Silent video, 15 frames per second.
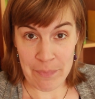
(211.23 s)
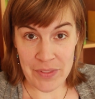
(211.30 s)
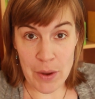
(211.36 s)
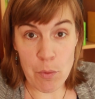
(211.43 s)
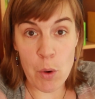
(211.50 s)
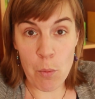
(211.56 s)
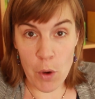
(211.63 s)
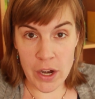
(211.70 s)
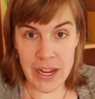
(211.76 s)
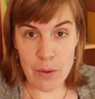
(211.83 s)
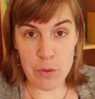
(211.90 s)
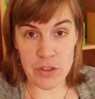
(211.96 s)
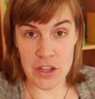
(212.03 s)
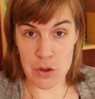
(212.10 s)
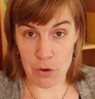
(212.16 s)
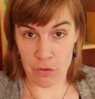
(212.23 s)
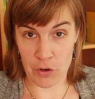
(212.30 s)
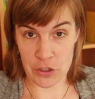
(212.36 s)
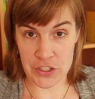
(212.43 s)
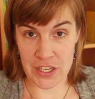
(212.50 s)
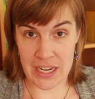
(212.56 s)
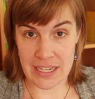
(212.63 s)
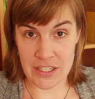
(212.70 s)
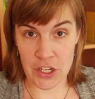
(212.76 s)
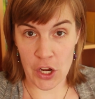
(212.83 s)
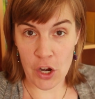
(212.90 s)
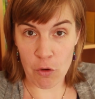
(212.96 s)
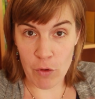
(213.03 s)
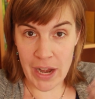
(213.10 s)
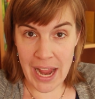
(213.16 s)
They were working with the university to
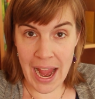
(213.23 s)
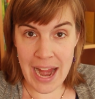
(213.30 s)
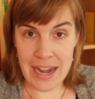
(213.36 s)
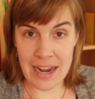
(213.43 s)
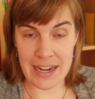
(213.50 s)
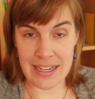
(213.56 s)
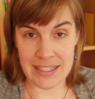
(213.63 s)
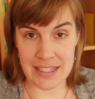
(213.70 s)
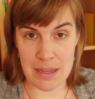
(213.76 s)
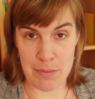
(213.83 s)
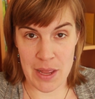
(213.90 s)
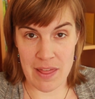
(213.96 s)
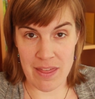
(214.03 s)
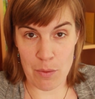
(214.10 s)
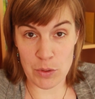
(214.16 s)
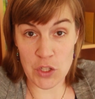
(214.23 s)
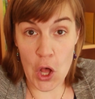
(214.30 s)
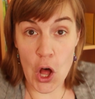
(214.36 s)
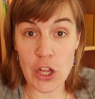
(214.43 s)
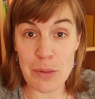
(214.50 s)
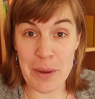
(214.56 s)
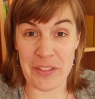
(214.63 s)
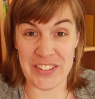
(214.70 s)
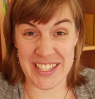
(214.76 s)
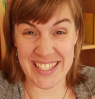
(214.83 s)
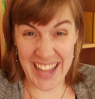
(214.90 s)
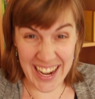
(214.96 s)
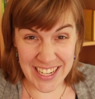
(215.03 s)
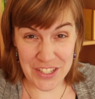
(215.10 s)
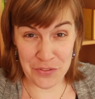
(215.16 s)
create an exhibit that was all about the
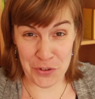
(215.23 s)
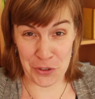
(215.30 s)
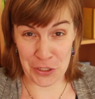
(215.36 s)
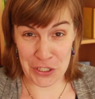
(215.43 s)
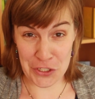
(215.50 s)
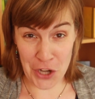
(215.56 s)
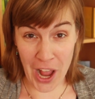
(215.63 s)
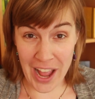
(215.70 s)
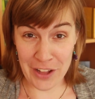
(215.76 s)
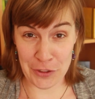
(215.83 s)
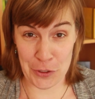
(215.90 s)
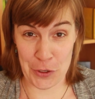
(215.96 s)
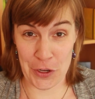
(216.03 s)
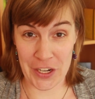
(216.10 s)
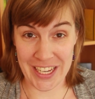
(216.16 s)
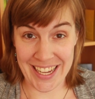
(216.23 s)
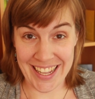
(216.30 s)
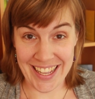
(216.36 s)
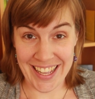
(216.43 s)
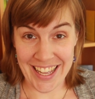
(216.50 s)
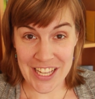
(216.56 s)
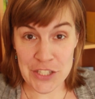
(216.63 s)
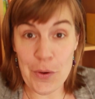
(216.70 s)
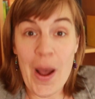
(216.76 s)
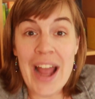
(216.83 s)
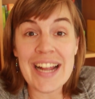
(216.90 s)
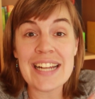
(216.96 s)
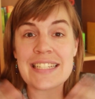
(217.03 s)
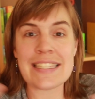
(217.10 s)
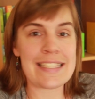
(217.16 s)
science of early childhood. So
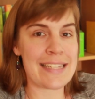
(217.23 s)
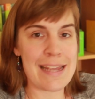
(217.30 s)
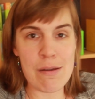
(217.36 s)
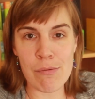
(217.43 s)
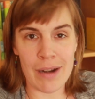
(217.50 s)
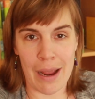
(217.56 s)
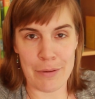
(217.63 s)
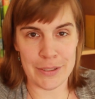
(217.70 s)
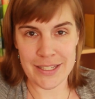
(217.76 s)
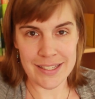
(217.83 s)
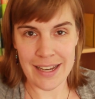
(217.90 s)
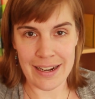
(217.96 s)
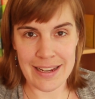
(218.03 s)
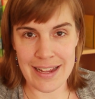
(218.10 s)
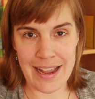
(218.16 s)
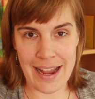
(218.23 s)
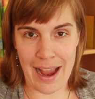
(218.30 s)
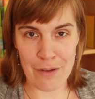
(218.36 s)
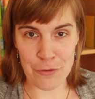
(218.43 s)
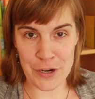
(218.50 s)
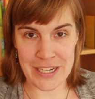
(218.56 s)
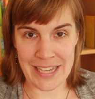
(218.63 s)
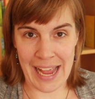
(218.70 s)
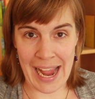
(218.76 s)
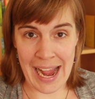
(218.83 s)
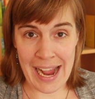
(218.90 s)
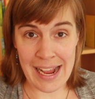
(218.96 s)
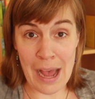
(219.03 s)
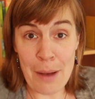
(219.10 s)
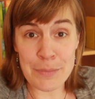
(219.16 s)
I got to see what I was studying every
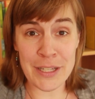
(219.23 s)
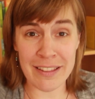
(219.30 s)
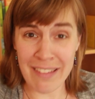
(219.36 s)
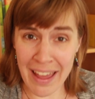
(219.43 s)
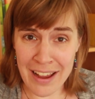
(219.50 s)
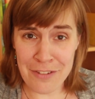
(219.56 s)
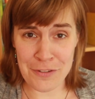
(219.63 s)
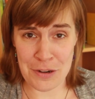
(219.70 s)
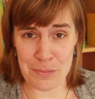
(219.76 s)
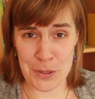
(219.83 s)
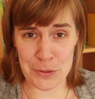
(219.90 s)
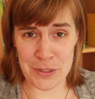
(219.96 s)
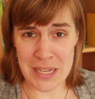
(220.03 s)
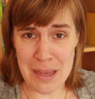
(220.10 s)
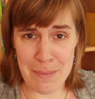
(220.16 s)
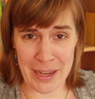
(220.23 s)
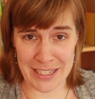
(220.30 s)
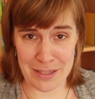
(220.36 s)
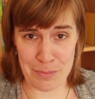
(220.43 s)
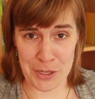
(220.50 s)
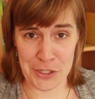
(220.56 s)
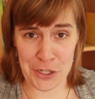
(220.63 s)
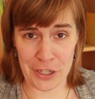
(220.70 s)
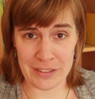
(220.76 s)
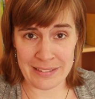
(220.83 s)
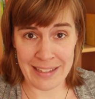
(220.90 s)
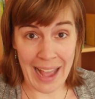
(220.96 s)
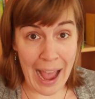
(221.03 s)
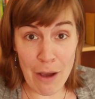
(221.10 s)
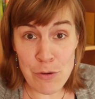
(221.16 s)
day come to life in a museum exhibition.
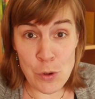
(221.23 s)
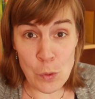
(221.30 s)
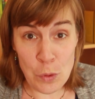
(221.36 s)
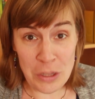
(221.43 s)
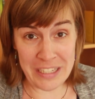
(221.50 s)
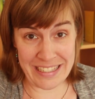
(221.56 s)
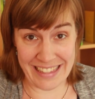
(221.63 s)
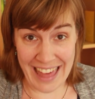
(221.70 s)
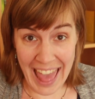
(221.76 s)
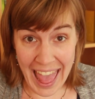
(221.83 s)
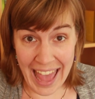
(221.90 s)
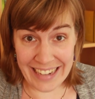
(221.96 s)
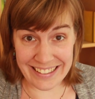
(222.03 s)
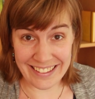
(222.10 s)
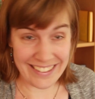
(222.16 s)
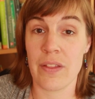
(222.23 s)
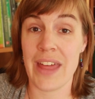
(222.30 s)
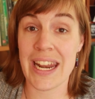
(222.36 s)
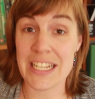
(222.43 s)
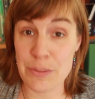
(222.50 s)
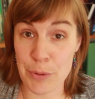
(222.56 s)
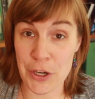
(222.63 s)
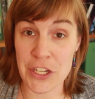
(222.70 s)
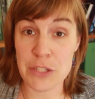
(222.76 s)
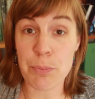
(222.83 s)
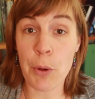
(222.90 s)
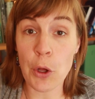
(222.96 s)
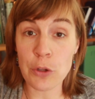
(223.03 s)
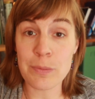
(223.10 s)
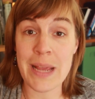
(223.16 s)
How cool is that? That experience
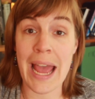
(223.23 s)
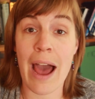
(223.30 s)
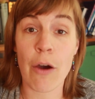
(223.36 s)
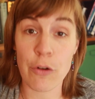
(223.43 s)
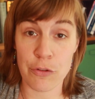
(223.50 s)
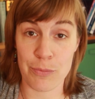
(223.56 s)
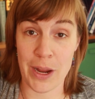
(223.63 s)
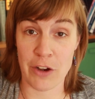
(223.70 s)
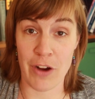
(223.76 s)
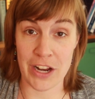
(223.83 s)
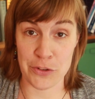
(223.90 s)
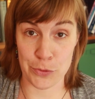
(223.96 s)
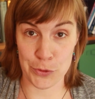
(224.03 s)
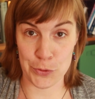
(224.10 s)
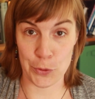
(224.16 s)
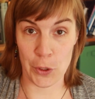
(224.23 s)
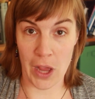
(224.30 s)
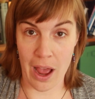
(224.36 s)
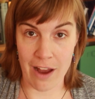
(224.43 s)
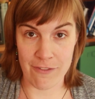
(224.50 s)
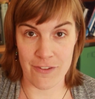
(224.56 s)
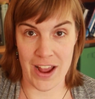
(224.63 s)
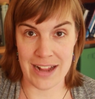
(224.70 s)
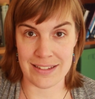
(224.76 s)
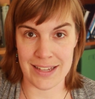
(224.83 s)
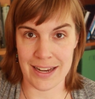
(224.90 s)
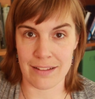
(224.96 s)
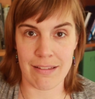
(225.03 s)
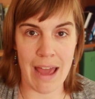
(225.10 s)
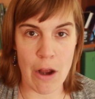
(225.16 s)
pulled me out of my graduate school confines
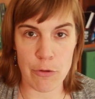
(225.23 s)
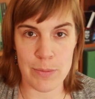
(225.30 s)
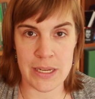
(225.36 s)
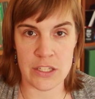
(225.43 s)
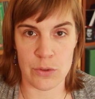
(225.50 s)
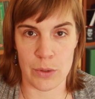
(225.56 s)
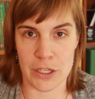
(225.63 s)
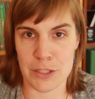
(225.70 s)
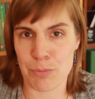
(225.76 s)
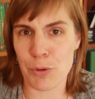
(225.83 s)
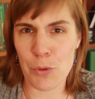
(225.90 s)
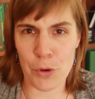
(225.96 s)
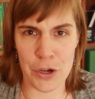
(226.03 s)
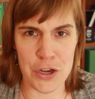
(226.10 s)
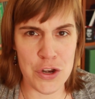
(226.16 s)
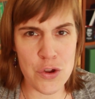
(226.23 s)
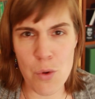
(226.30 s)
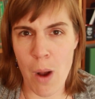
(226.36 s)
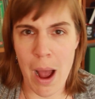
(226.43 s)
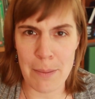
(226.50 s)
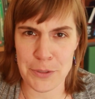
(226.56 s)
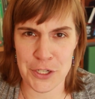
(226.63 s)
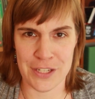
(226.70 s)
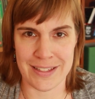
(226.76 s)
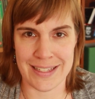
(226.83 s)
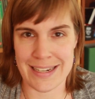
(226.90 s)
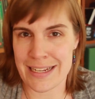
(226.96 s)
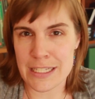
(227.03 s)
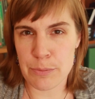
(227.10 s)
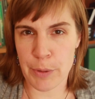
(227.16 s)
and allowed me to explore new options
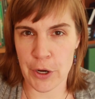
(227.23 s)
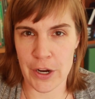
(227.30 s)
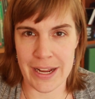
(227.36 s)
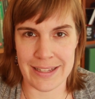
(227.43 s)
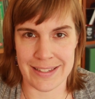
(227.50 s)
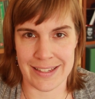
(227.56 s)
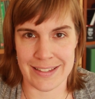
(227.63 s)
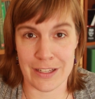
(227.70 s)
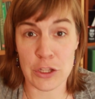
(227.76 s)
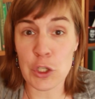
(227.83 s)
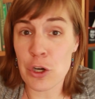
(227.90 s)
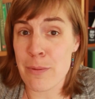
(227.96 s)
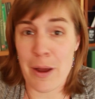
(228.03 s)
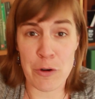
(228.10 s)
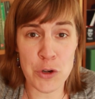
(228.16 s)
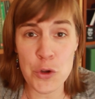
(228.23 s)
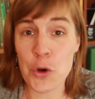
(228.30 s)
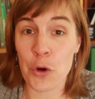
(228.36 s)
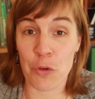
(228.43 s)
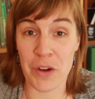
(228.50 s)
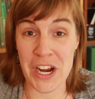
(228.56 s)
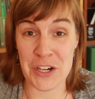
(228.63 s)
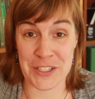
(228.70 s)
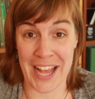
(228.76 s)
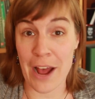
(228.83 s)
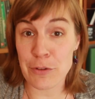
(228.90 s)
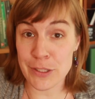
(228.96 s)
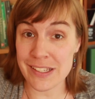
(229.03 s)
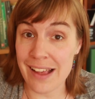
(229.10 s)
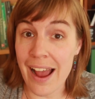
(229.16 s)
and experiences and learn about new careers
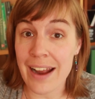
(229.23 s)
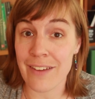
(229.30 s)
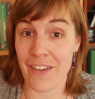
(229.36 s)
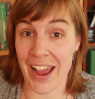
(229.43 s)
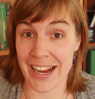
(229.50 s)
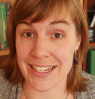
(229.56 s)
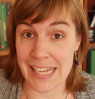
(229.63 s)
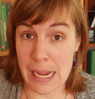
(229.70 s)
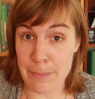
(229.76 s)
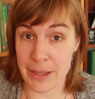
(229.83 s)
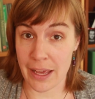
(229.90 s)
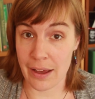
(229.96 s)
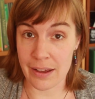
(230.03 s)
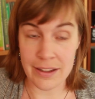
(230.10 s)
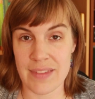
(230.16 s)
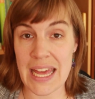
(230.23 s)
outside of academia.